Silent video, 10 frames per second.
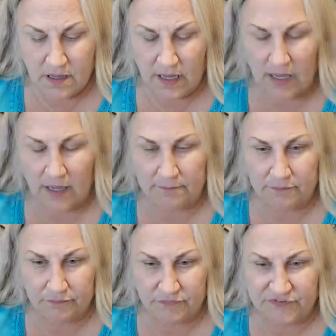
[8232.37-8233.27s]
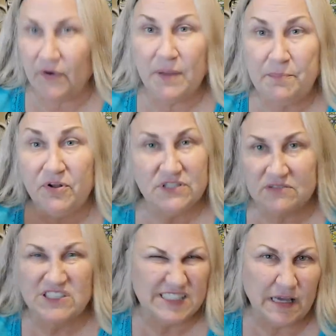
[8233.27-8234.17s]
Um, so I pulled
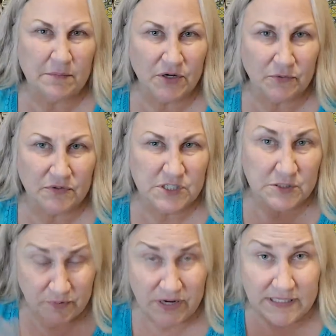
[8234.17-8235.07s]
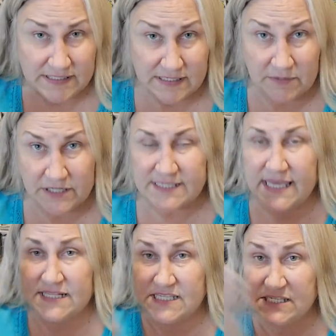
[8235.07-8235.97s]
out the summer with spring and summer because they
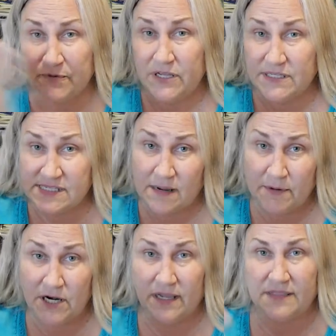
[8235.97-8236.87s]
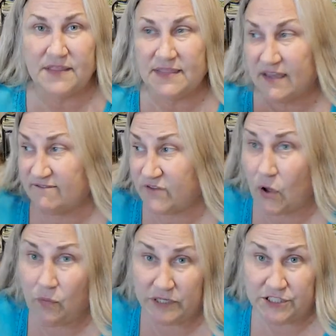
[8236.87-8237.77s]
had spring, summer, and then they had
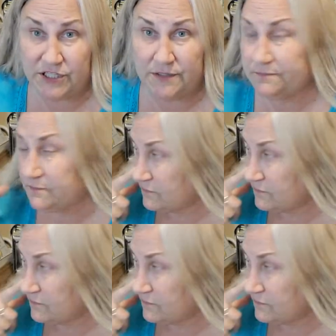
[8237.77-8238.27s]
fall, winter.